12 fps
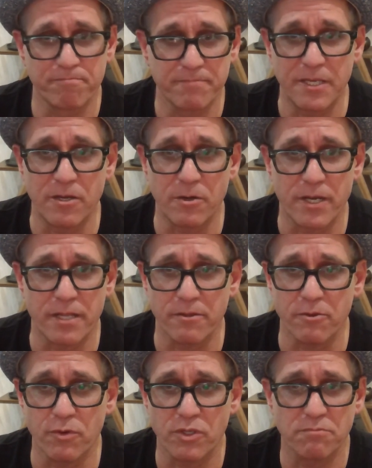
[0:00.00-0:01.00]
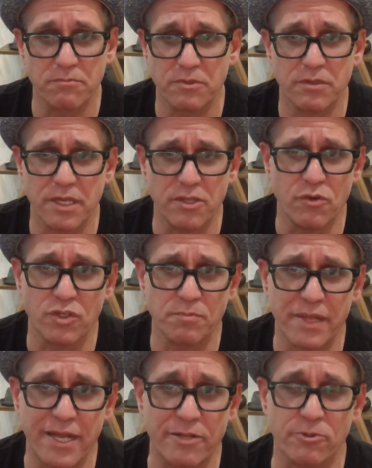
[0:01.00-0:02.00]
Can you
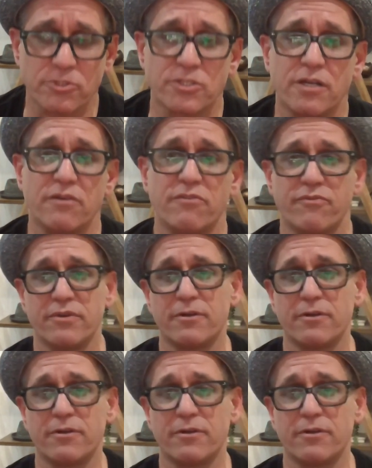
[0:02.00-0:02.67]
explain yourself?"